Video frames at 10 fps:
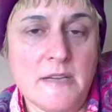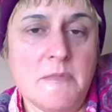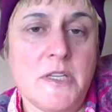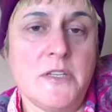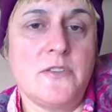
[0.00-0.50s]

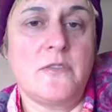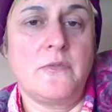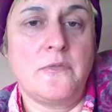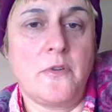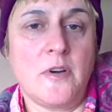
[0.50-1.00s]
image
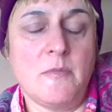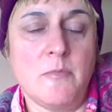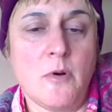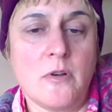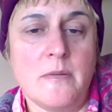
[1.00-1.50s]
for her
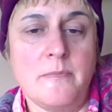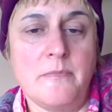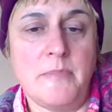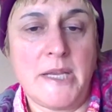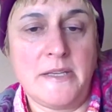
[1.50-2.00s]
book,
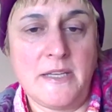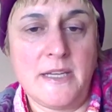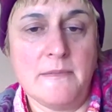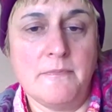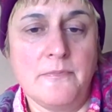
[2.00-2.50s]
Betty,